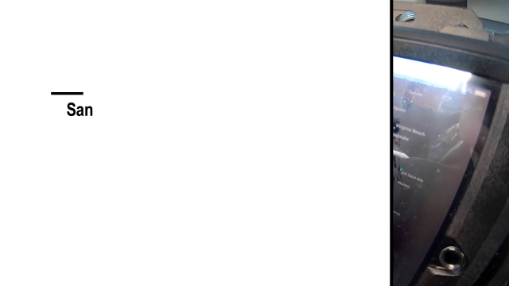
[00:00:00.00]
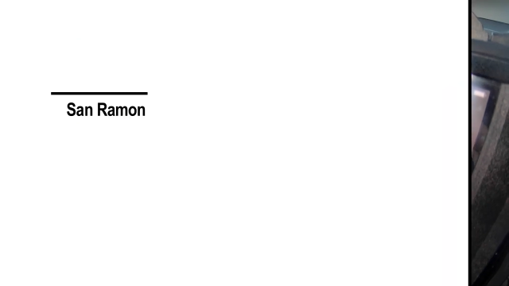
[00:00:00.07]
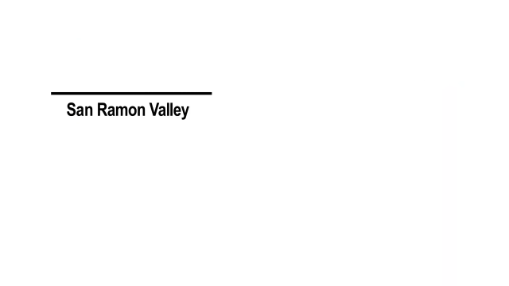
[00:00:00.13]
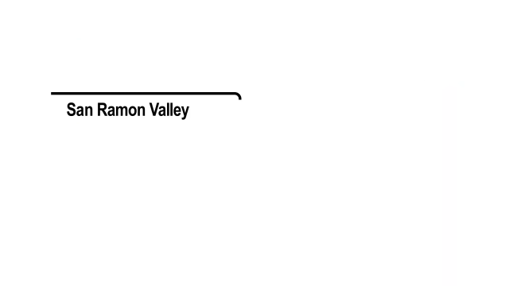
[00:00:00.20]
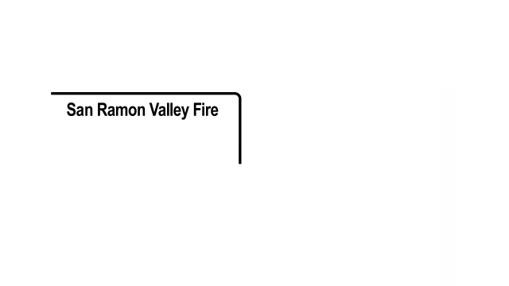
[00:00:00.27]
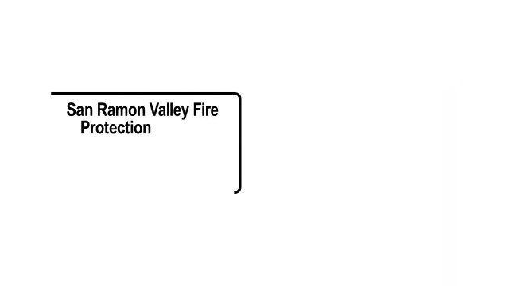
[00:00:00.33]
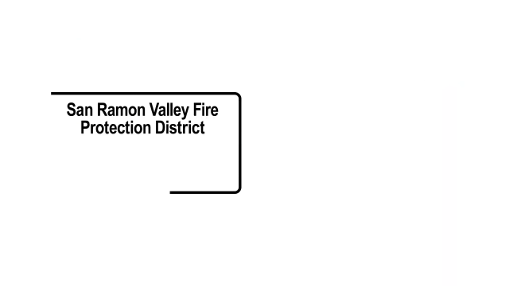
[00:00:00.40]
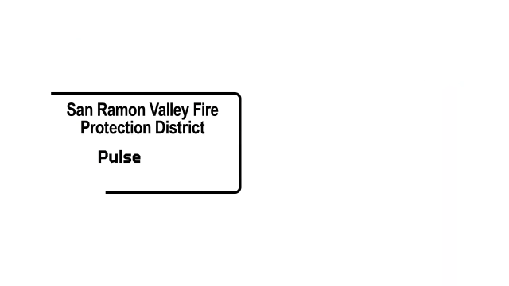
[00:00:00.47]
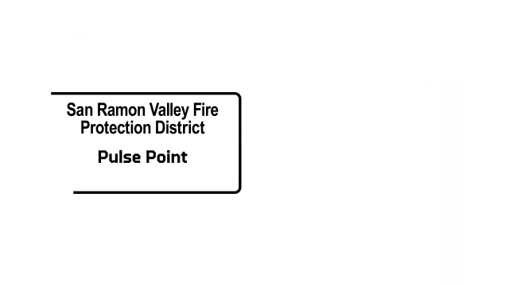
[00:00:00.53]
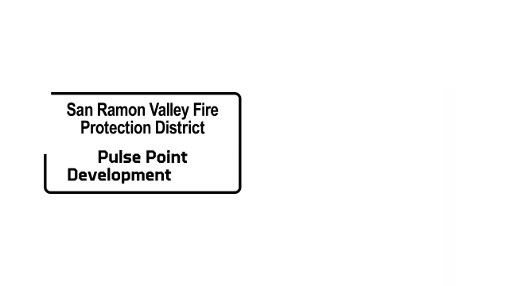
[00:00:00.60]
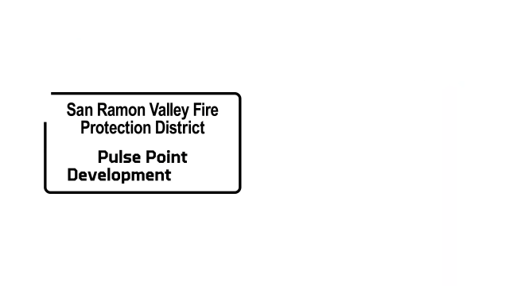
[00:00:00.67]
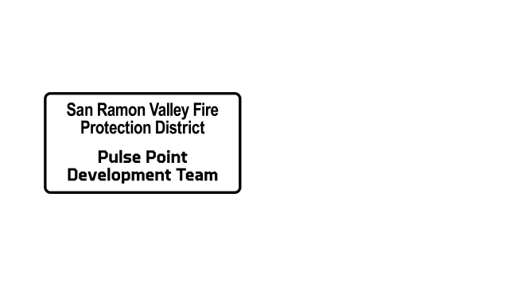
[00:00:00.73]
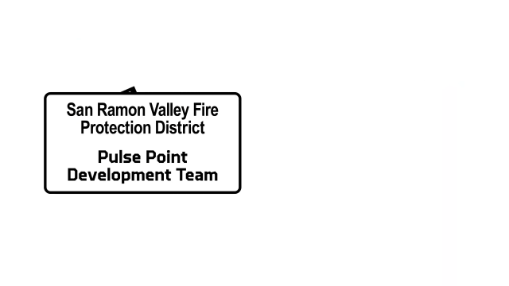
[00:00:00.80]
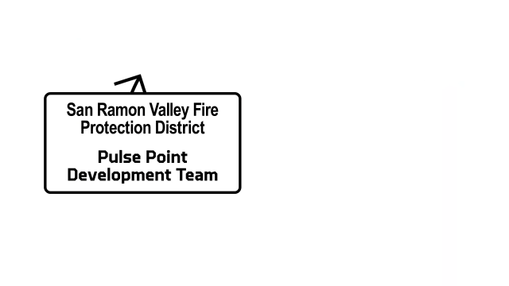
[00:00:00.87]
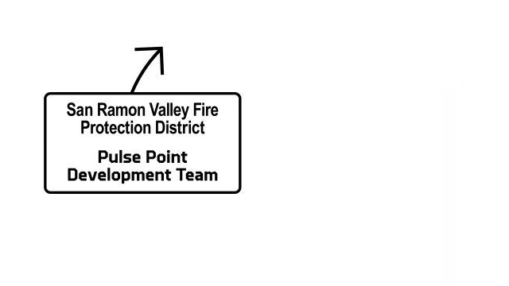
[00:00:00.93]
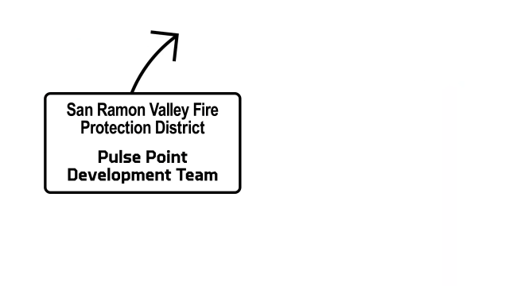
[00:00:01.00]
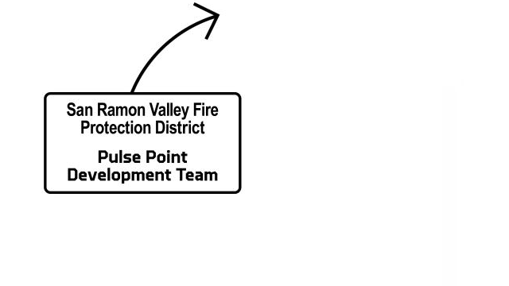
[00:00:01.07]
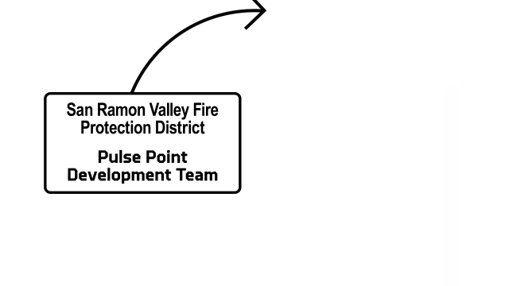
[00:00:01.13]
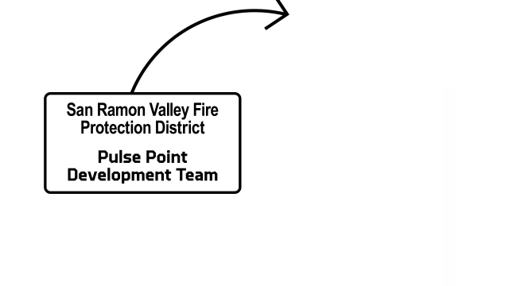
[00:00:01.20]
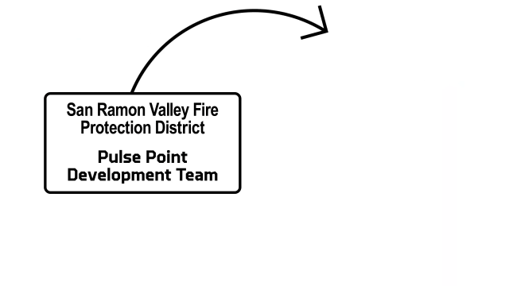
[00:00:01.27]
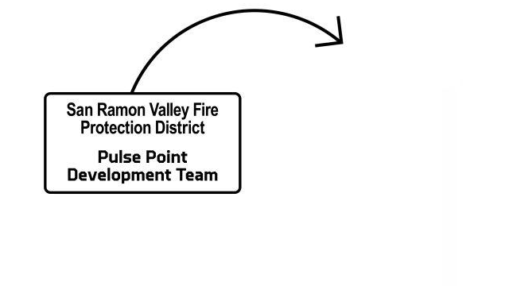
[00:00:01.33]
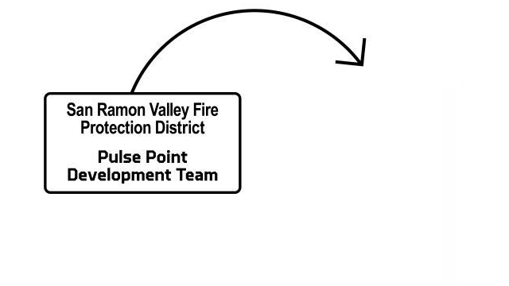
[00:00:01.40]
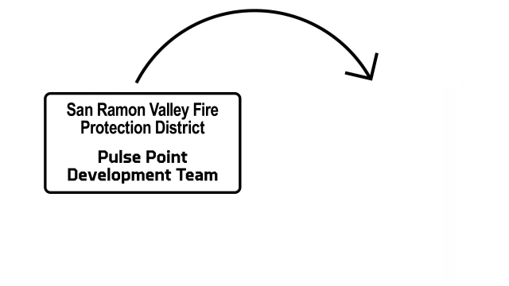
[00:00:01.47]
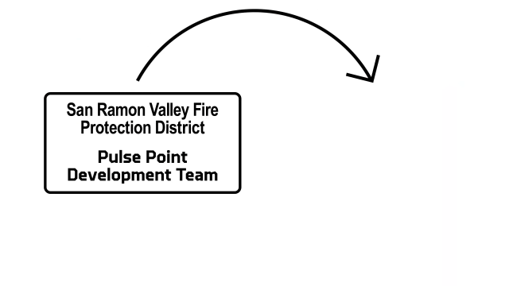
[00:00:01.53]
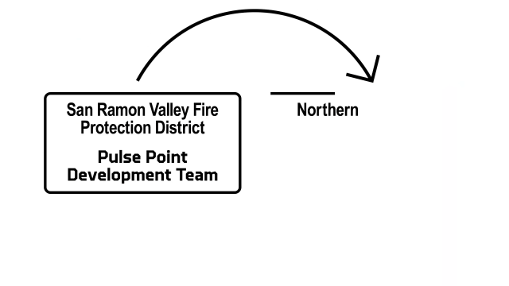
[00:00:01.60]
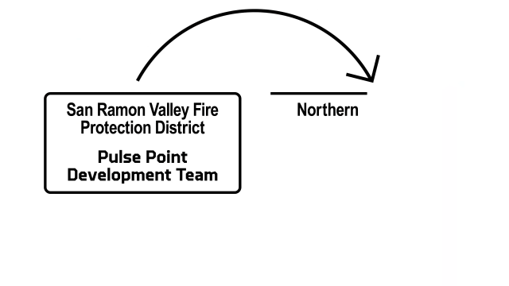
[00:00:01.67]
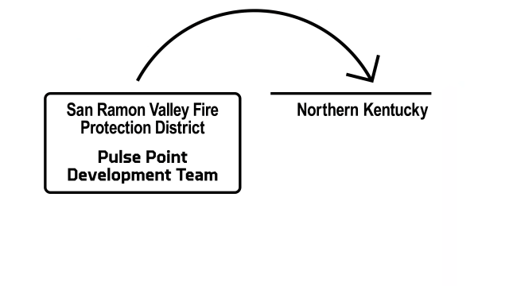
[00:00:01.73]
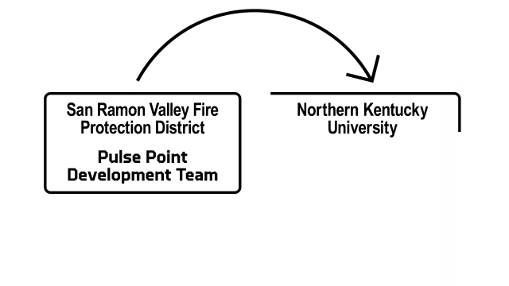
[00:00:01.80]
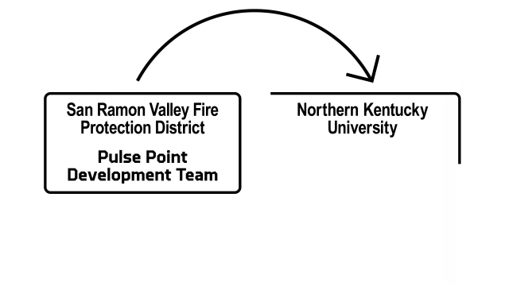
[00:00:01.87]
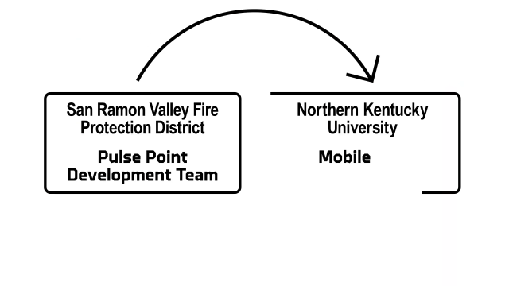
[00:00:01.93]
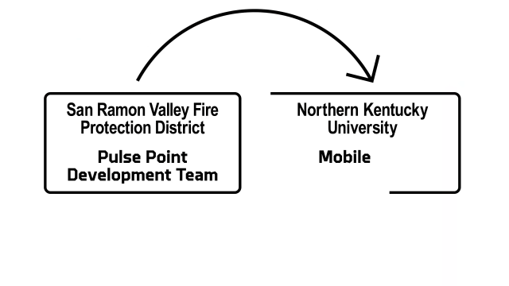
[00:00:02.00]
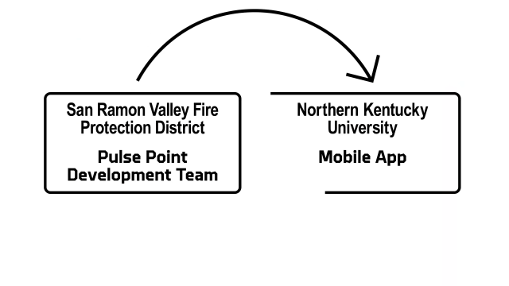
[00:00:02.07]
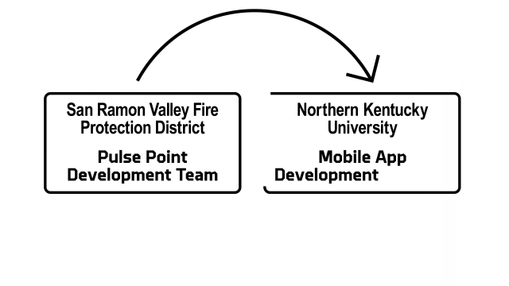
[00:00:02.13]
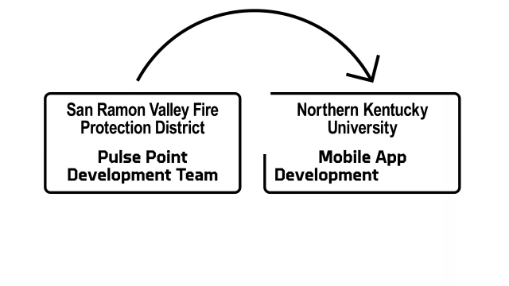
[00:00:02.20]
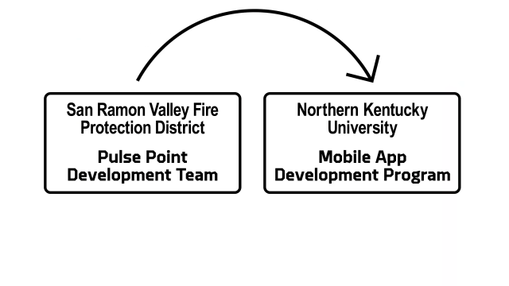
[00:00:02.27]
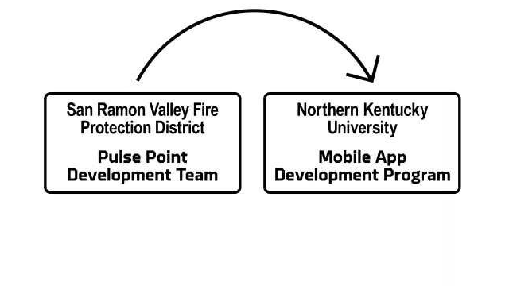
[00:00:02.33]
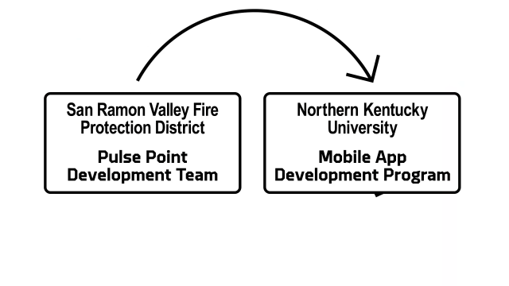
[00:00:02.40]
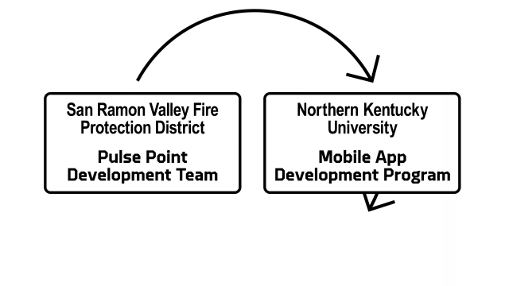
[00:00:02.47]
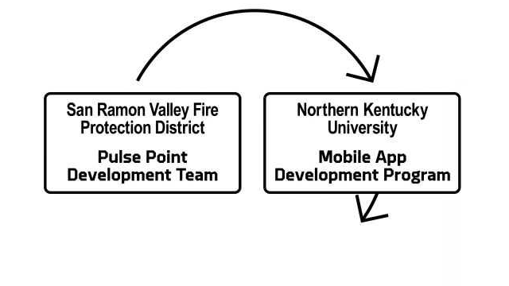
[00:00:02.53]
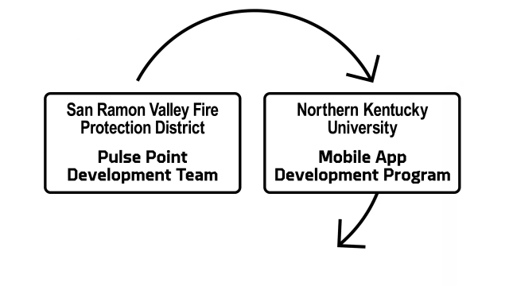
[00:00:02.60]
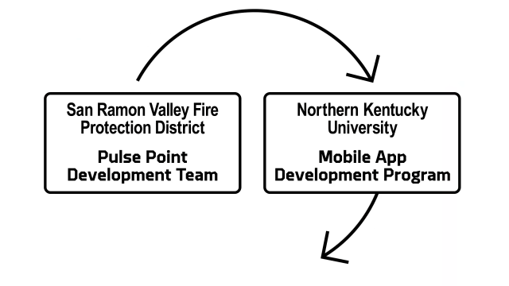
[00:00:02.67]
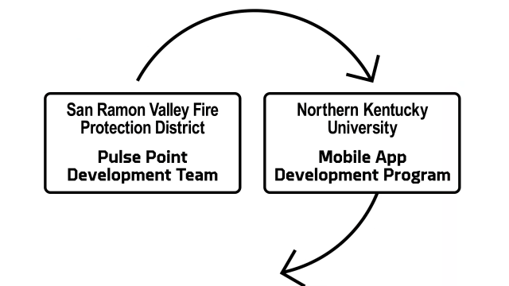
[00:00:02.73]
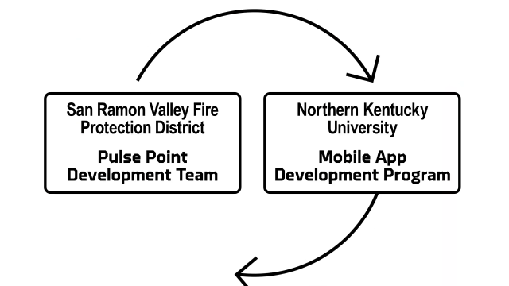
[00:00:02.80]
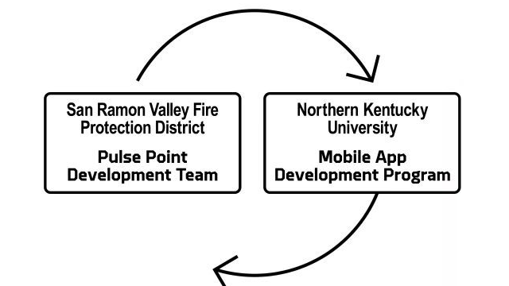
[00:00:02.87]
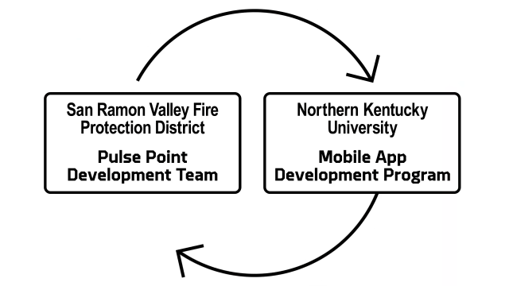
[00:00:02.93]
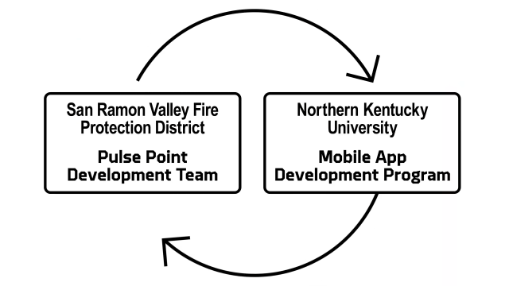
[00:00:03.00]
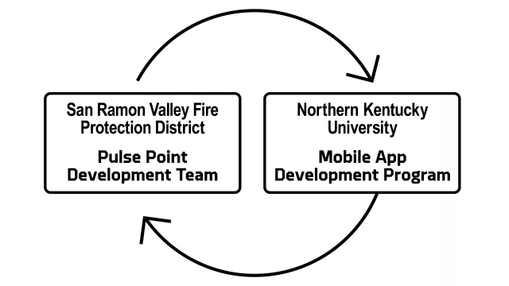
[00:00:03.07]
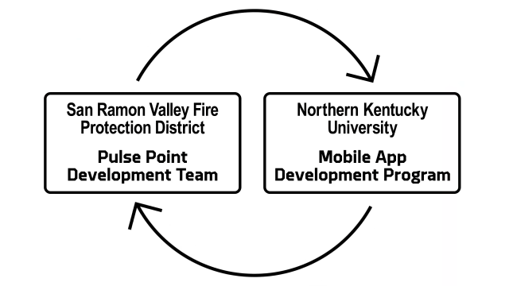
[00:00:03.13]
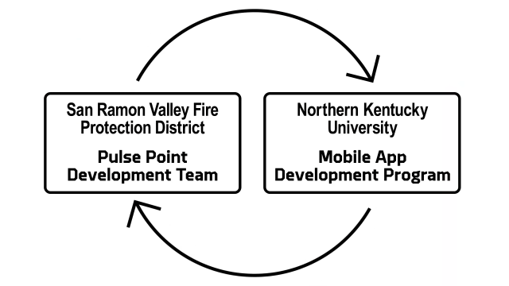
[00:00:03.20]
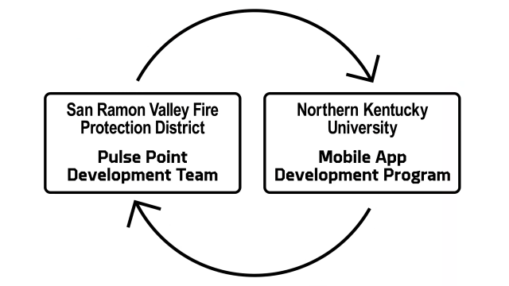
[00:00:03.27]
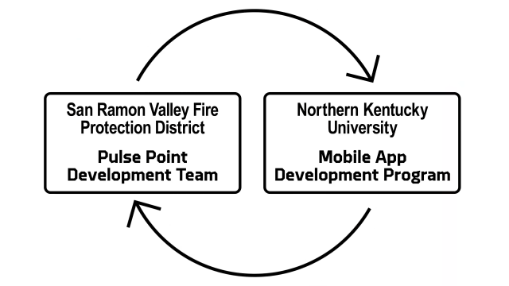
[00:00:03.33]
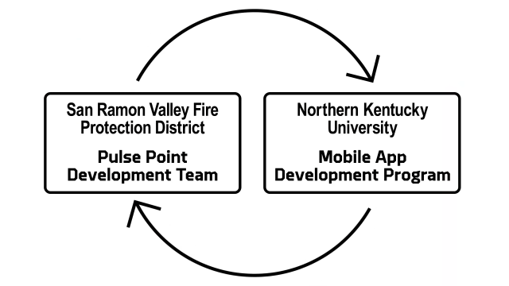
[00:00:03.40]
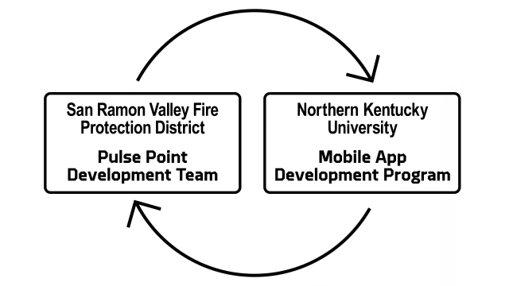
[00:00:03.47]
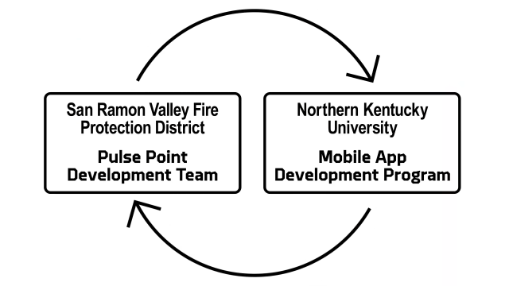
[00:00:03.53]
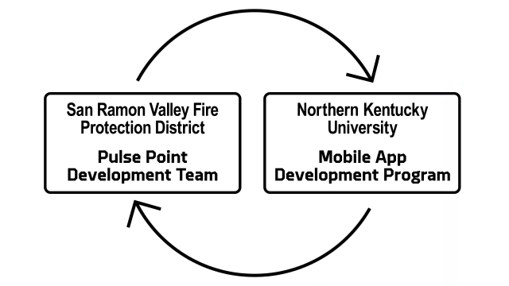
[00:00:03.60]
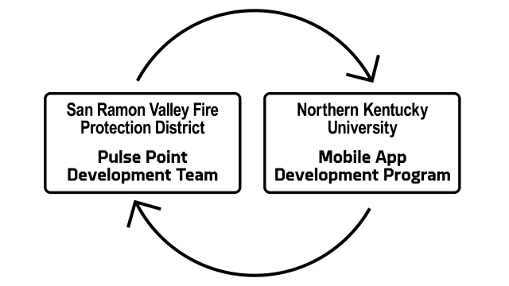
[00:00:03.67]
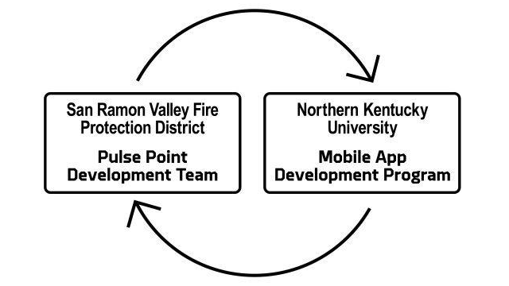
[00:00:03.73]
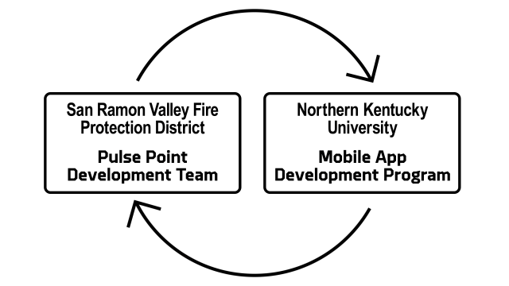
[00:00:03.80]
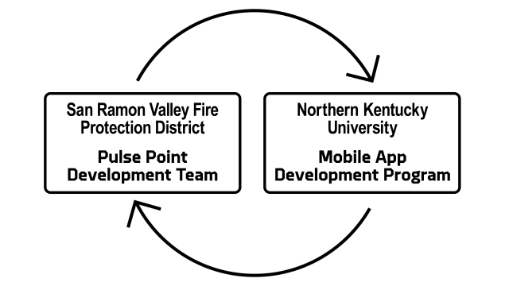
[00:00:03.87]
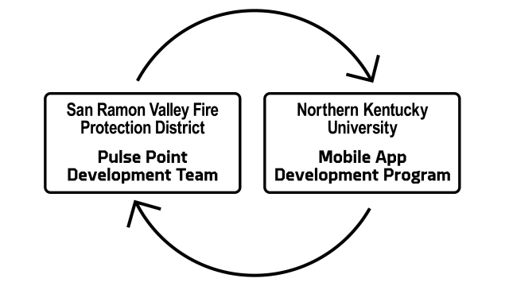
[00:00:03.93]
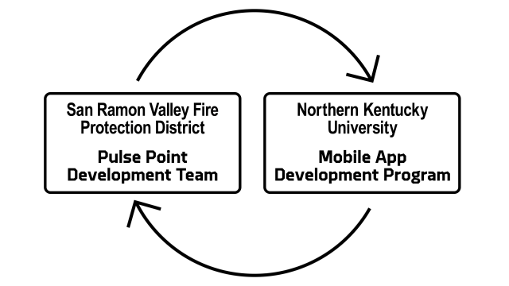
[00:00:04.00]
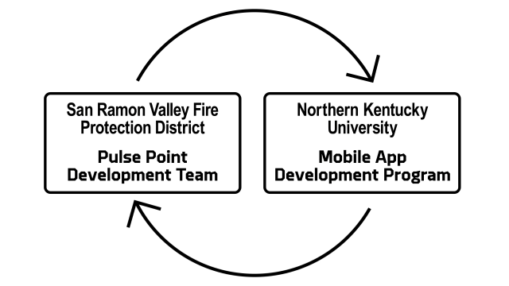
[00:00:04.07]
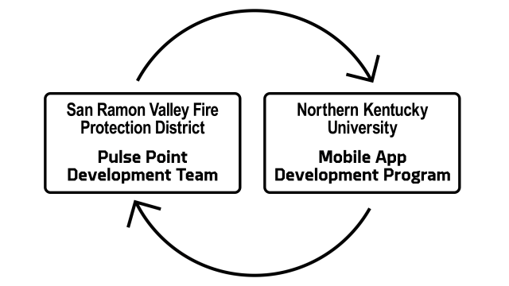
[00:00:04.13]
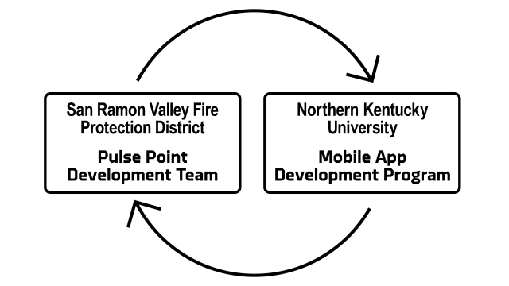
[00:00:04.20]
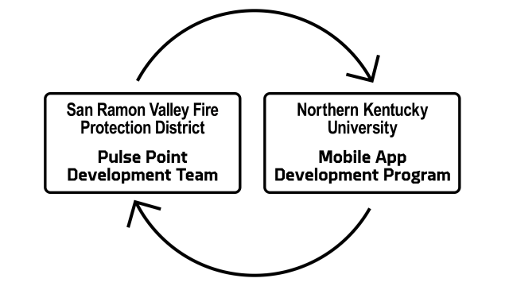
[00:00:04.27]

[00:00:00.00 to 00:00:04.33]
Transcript: Nobody's mouth can be seen.